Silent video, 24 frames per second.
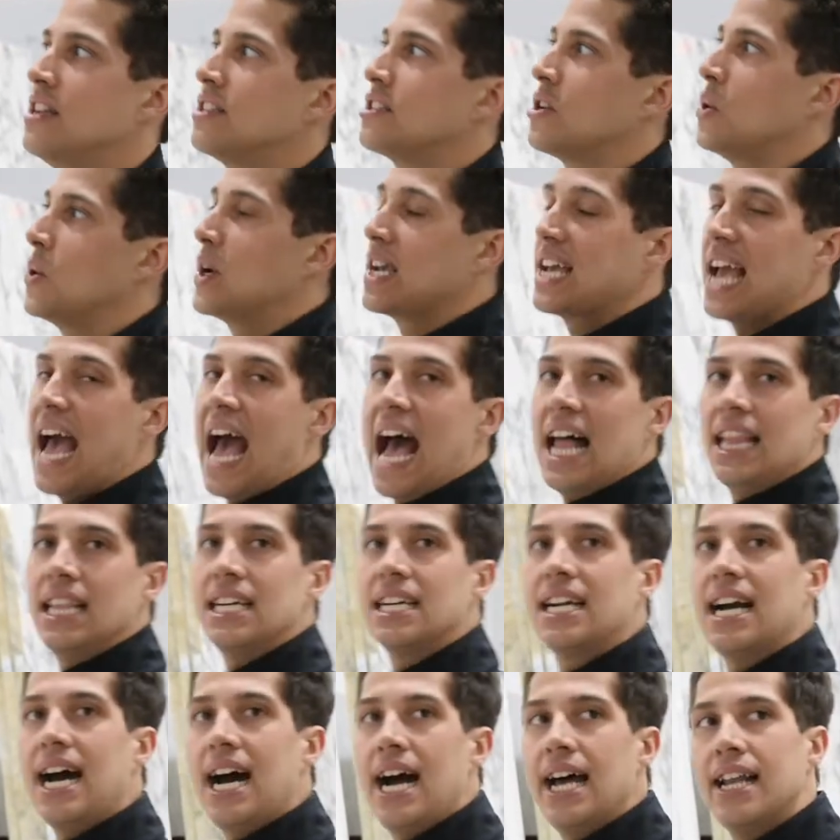So
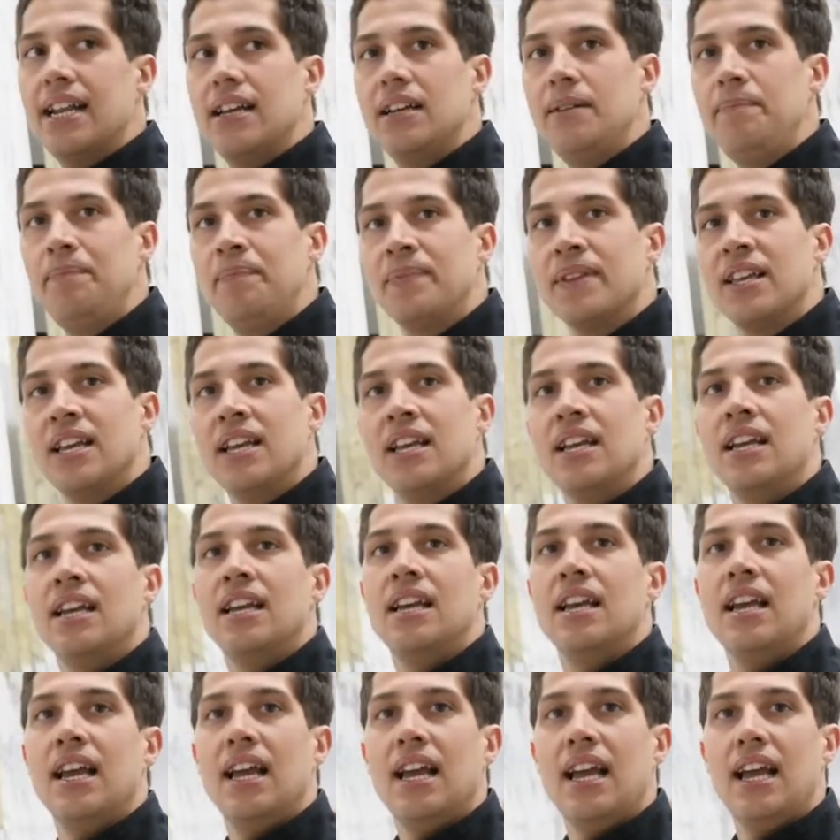Calicata,
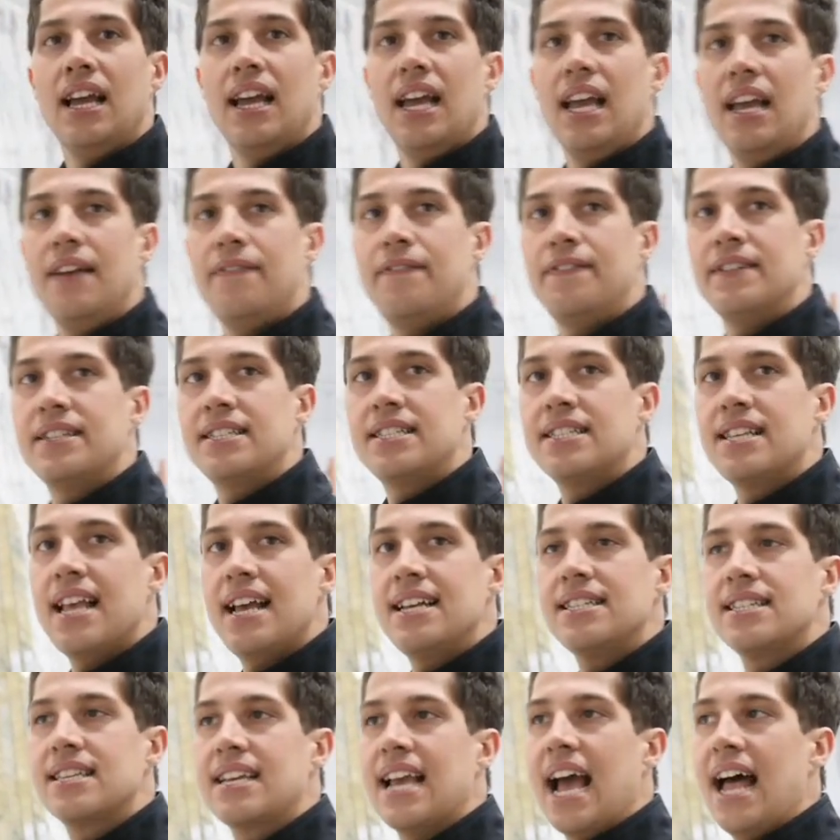if it
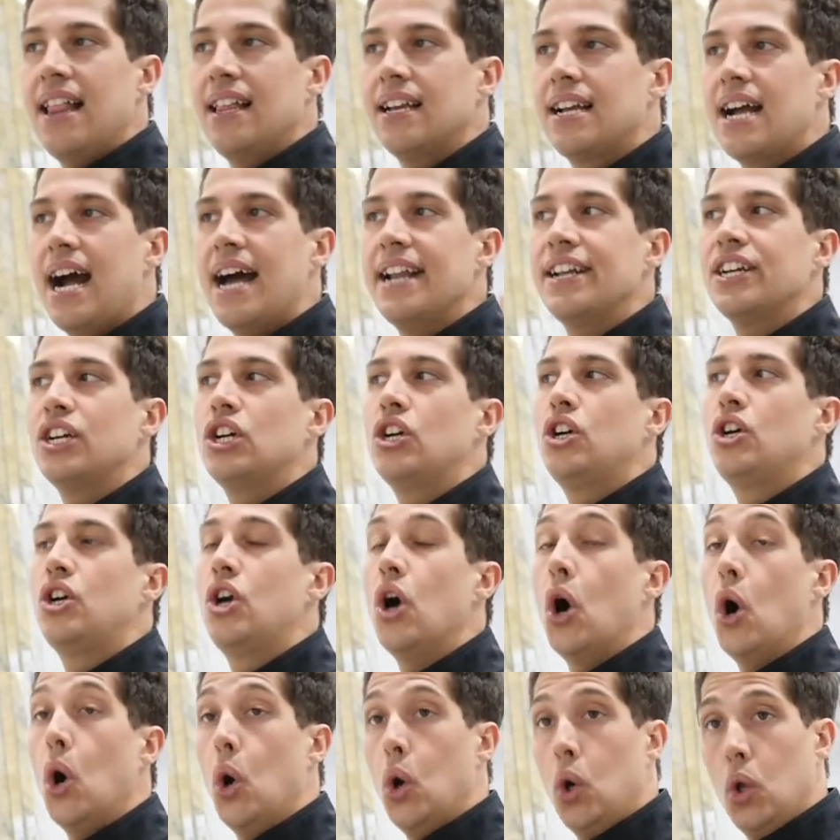says Calicata
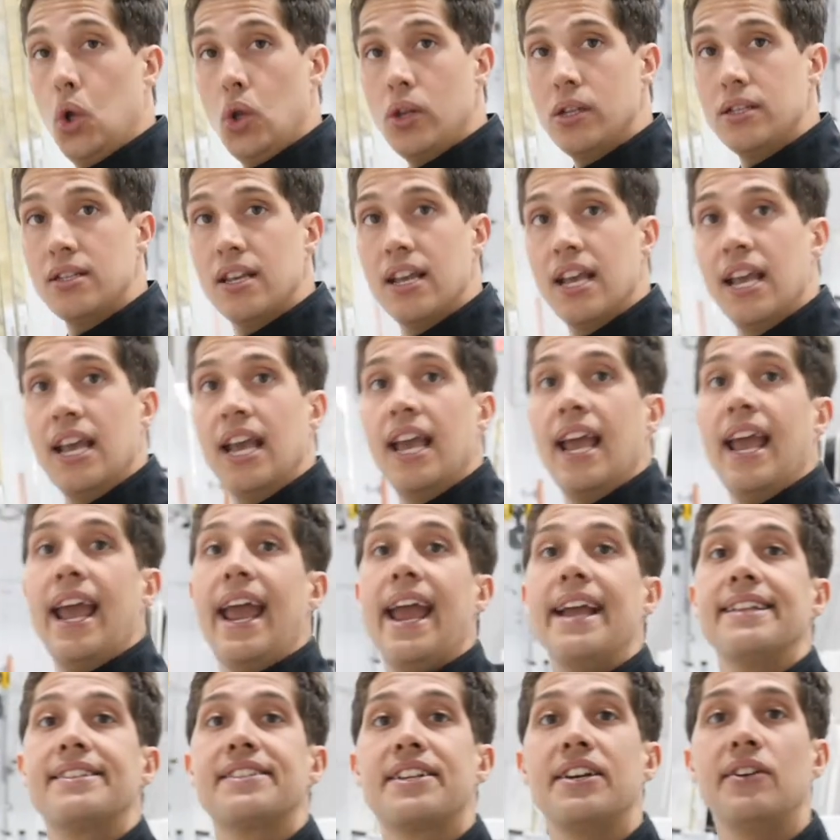gold,
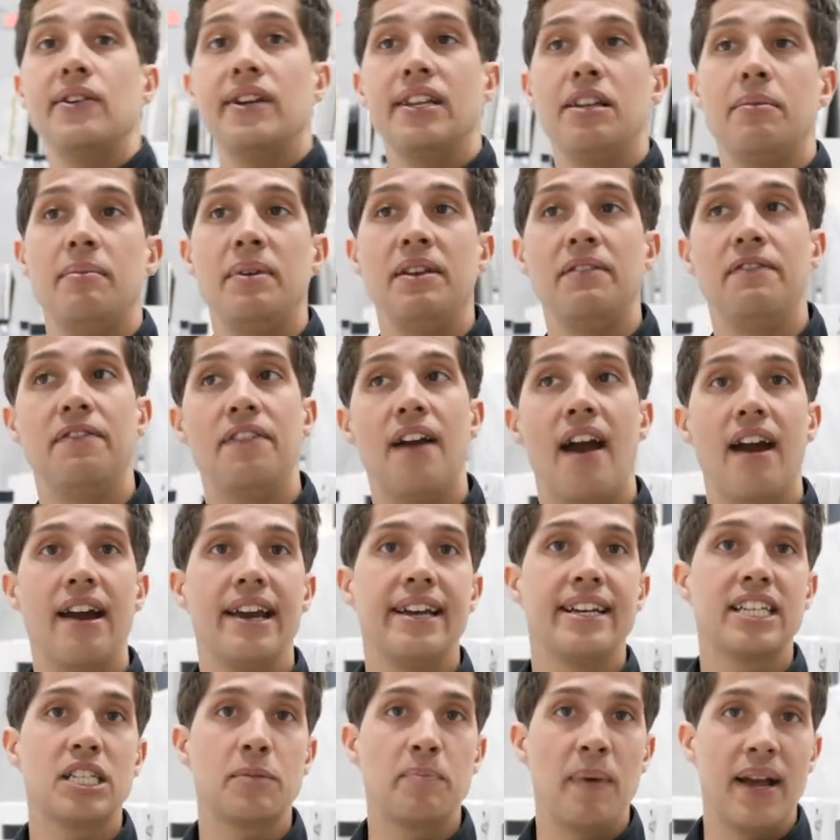it's going to be very
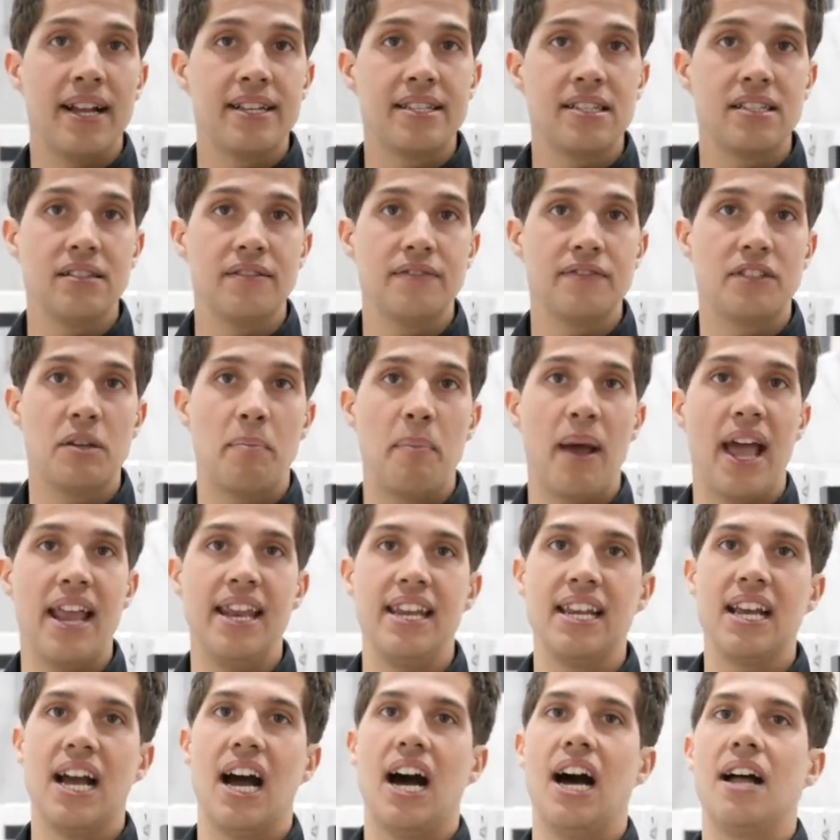expensive
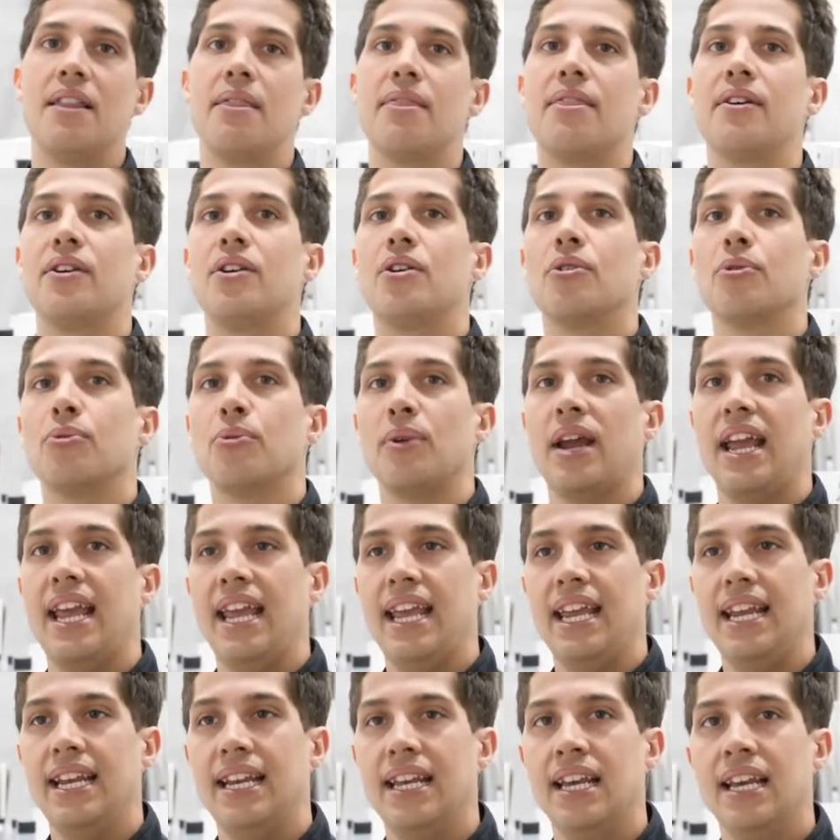depending on the
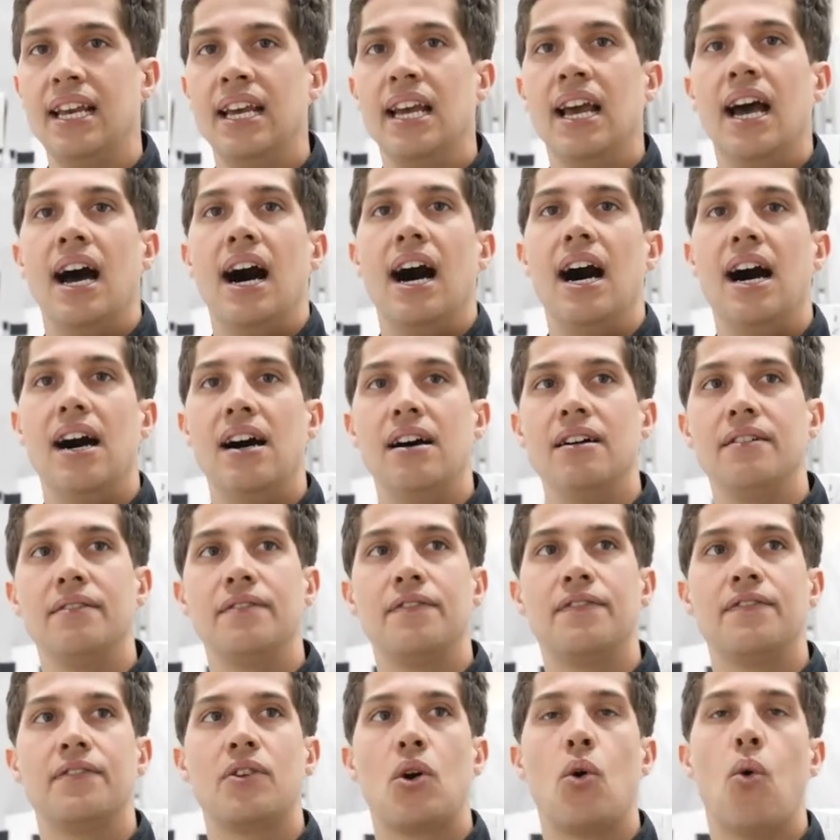grade
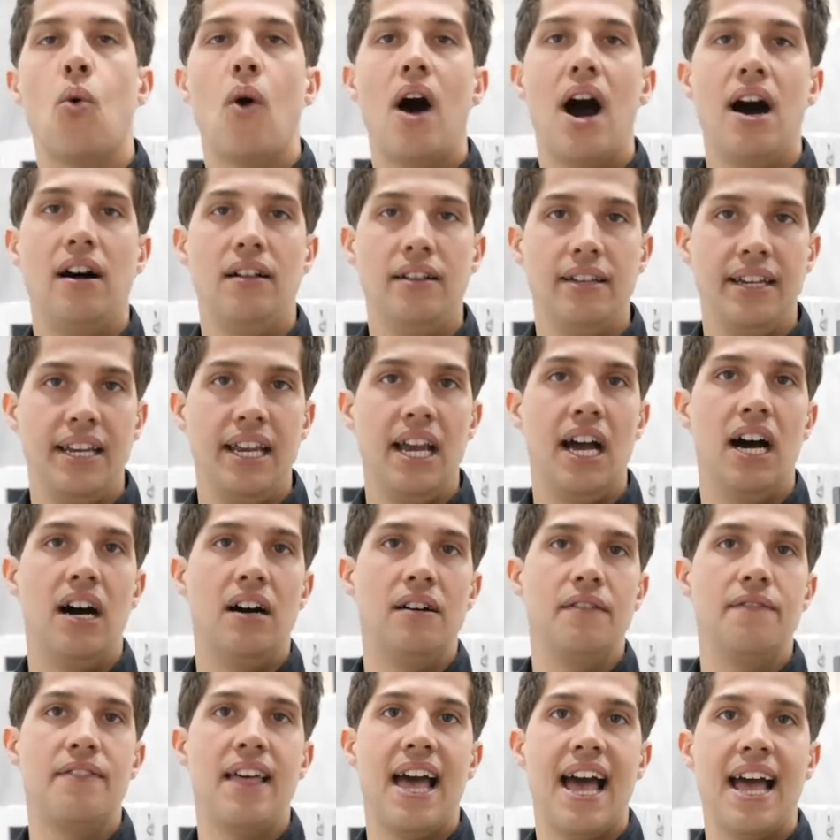of quality
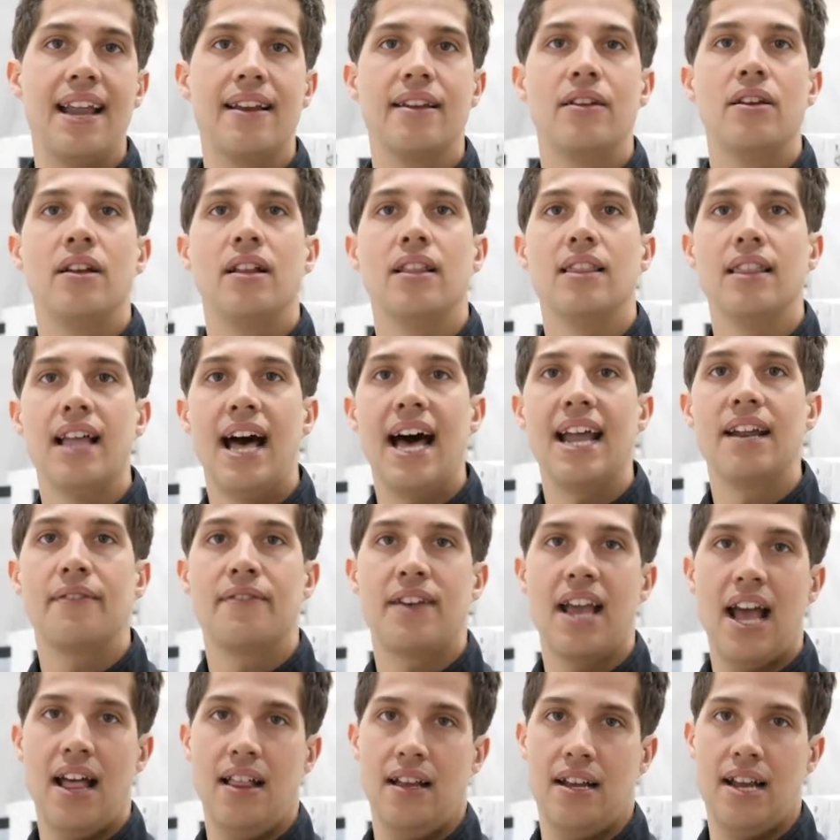of that lot of
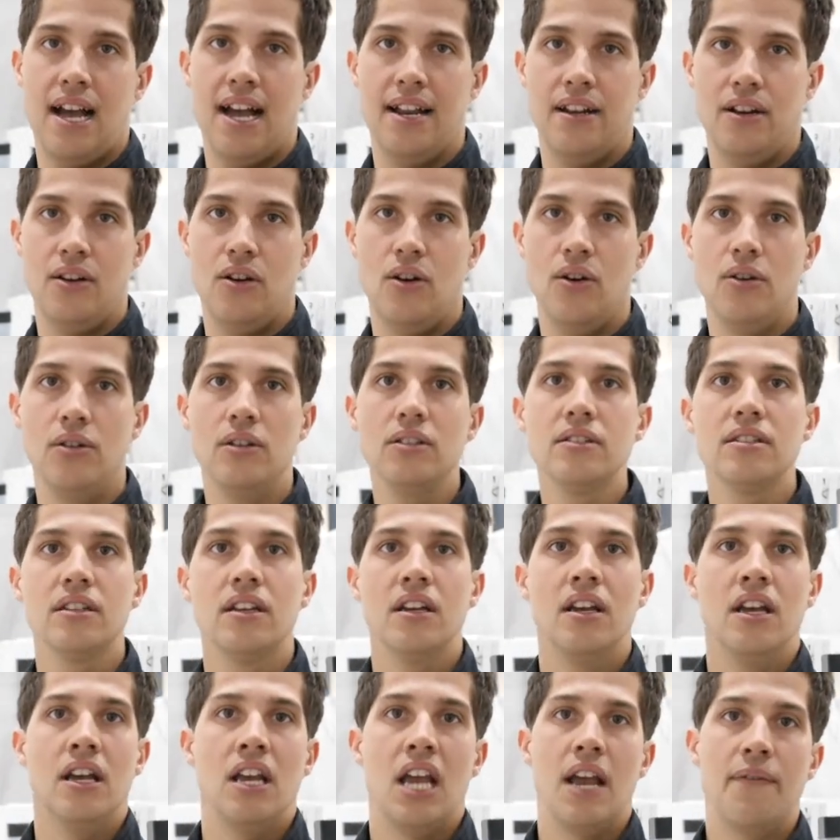Calicata gold.
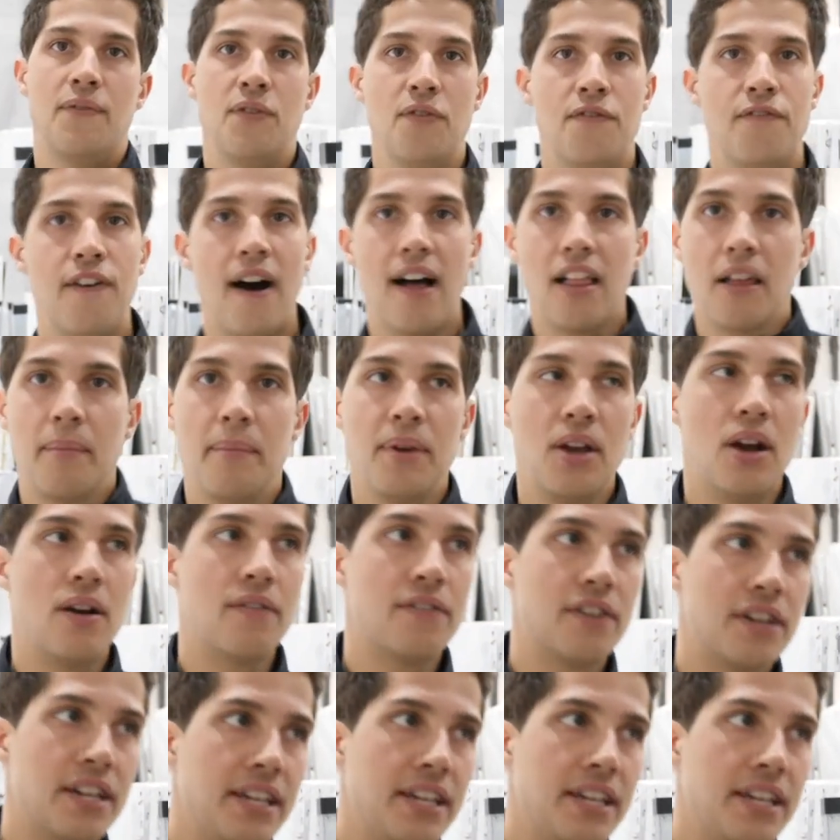If you follow me over